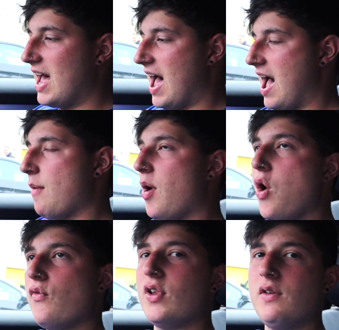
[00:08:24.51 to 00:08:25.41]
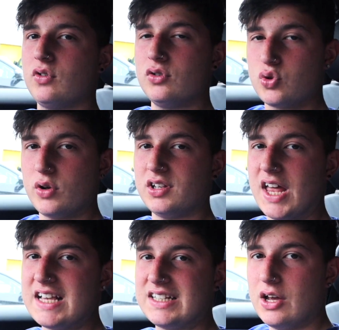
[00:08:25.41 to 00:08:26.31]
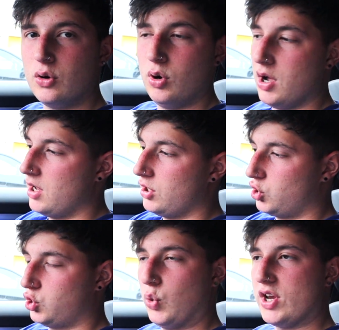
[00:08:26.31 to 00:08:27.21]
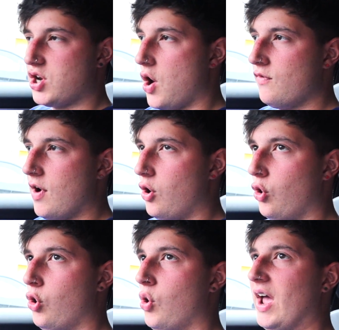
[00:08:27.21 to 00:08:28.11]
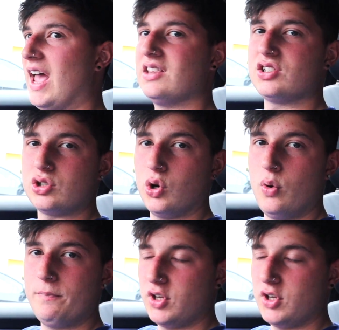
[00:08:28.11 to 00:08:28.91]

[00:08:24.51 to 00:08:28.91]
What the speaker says: Hopefully you've enjoyed today's little switch over or install.